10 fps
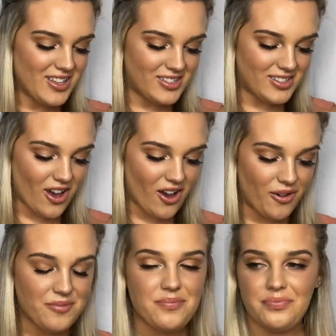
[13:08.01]

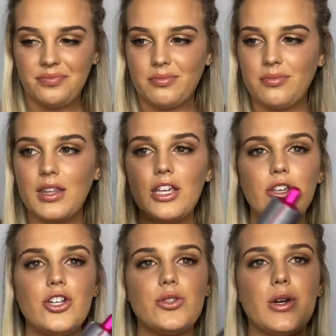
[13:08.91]
So
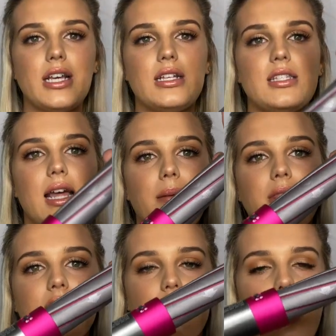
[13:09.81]
you just want to snap
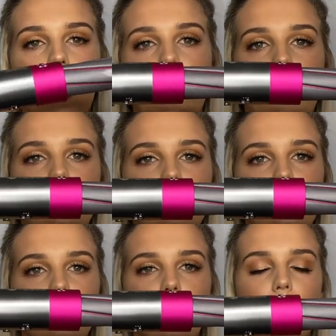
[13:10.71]
this on
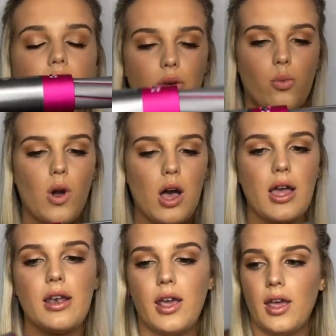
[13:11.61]
to the
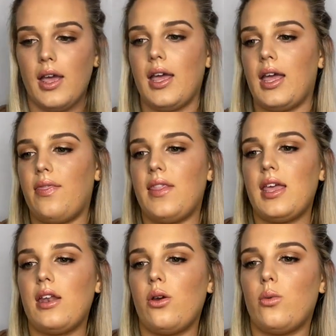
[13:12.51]
wand, and
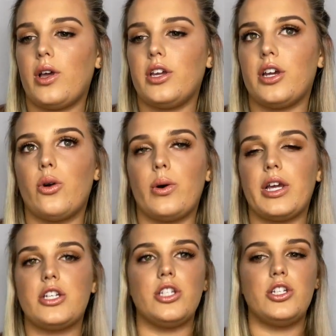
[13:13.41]
then what you're going
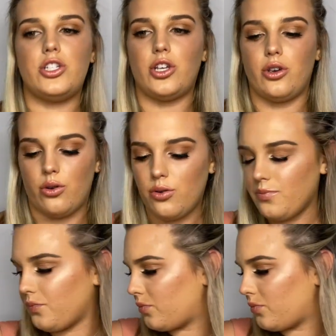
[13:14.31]
to do